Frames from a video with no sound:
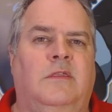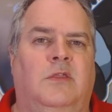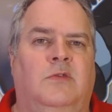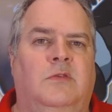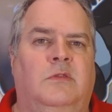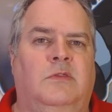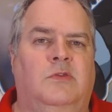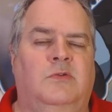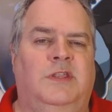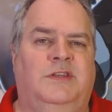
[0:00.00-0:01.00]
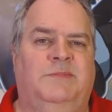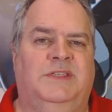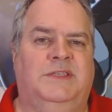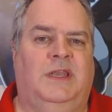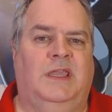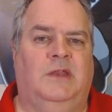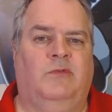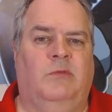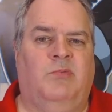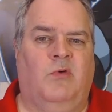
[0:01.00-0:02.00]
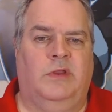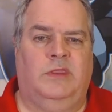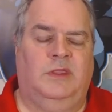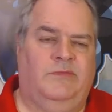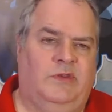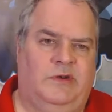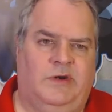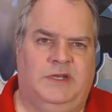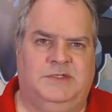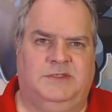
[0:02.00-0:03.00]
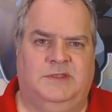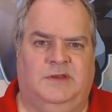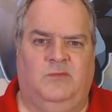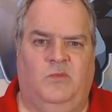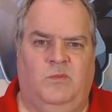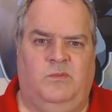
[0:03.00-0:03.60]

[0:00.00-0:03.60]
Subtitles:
you do need to be sending in a report, and they give the directions on